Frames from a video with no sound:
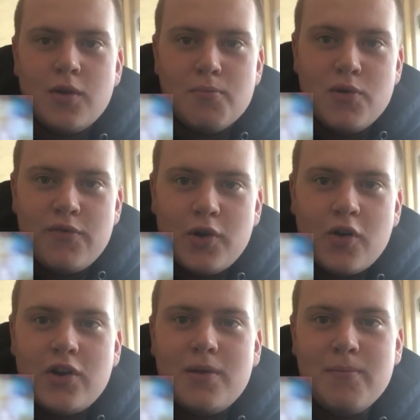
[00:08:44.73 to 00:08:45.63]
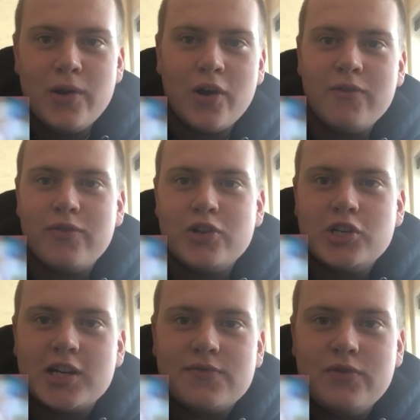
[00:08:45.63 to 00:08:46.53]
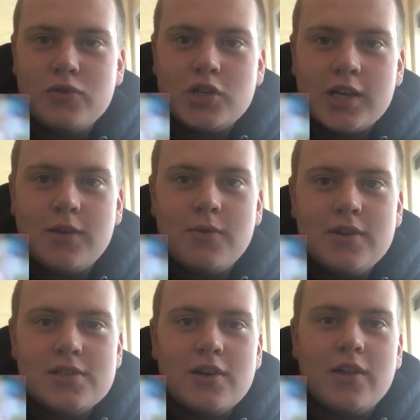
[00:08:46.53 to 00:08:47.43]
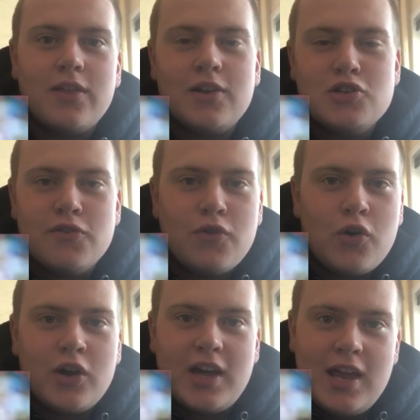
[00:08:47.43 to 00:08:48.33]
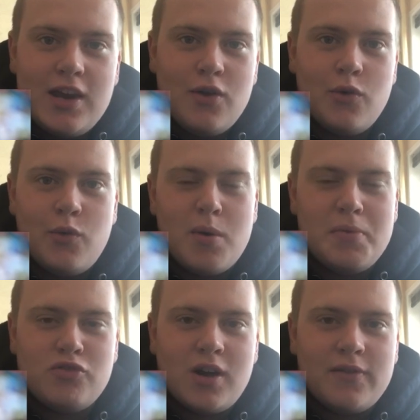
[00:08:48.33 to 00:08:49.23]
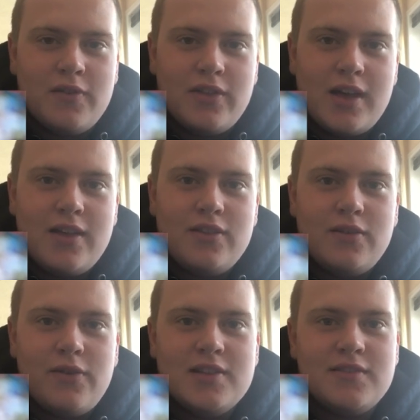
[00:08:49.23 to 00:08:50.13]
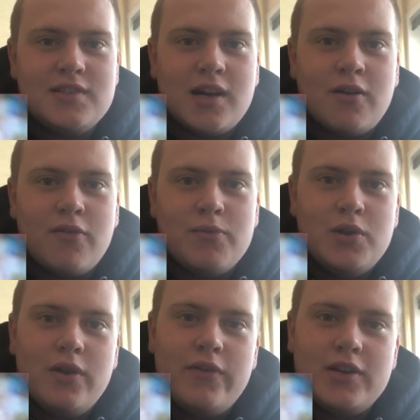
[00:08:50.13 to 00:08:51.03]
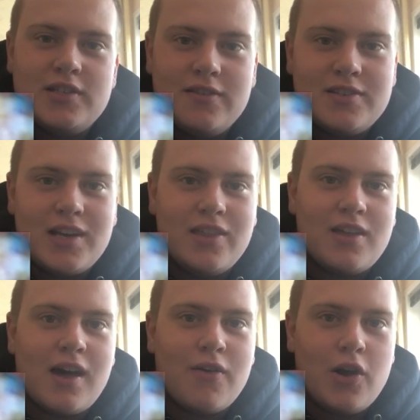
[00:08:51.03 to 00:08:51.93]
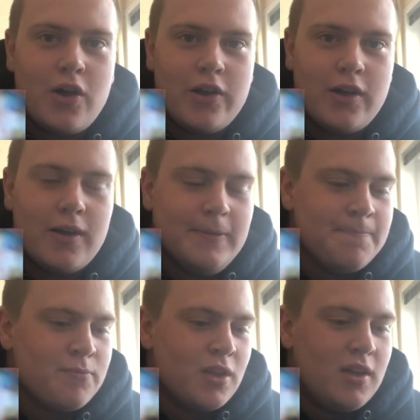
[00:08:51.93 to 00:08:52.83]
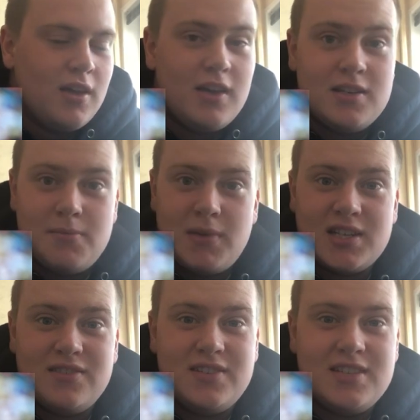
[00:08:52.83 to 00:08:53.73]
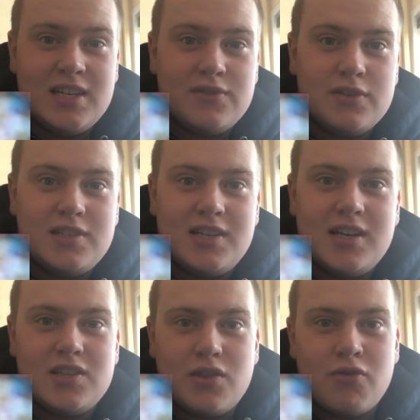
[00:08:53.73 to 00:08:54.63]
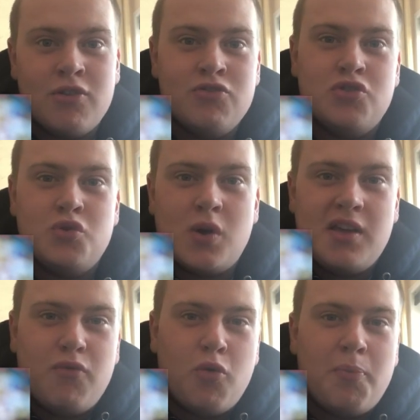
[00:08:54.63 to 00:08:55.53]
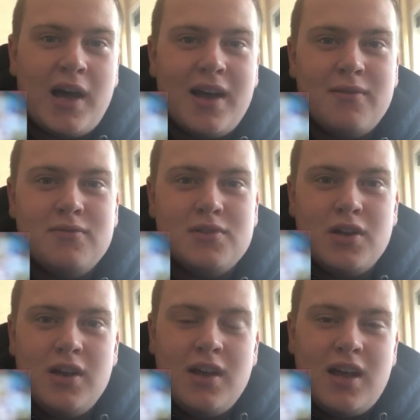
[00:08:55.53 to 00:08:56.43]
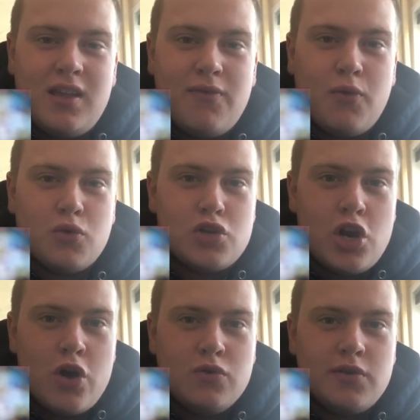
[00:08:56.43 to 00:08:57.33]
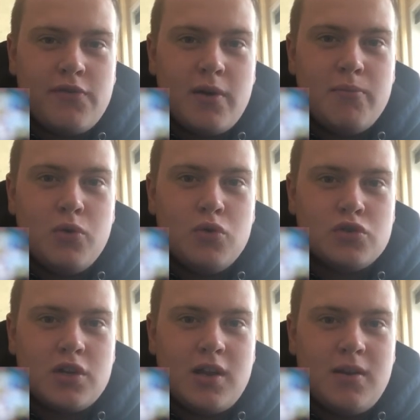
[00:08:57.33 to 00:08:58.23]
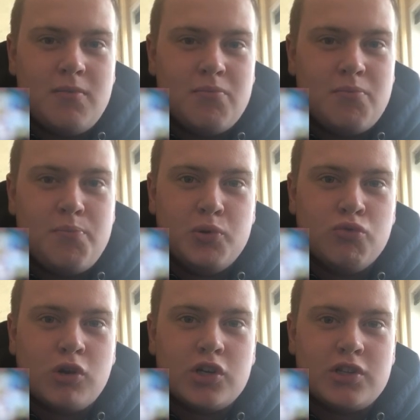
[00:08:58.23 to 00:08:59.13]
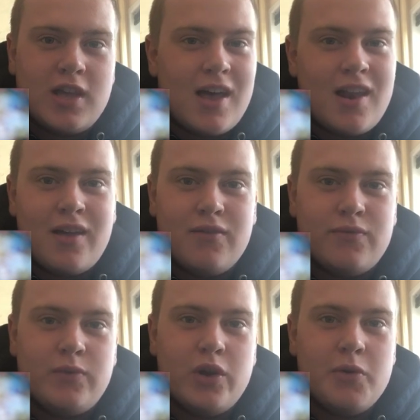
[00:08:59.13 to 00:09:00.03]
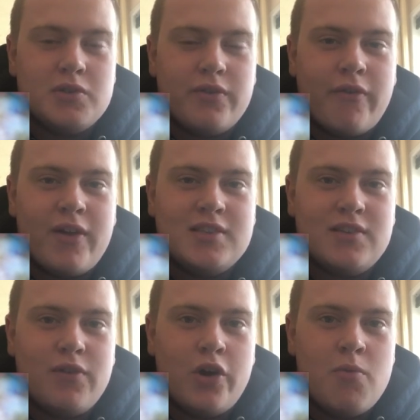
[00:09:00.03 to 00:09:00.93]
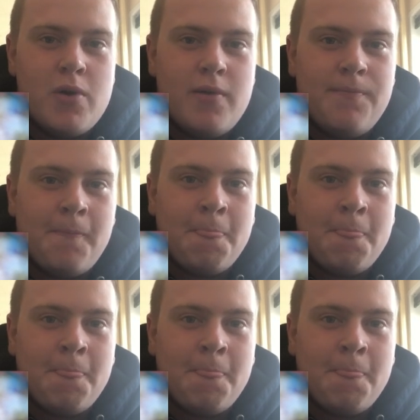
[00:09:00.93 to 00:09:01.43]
Moving on, at number 9 for the Jacksonville Jaguars, I think Javon Kinlaw will be drafted there, the defensive tackle from the University of South Carolina. He's a massive 6'6" and 324 pounds, and he forced loads of fumbles and bull rushed the hell out of loads of offensive linemen.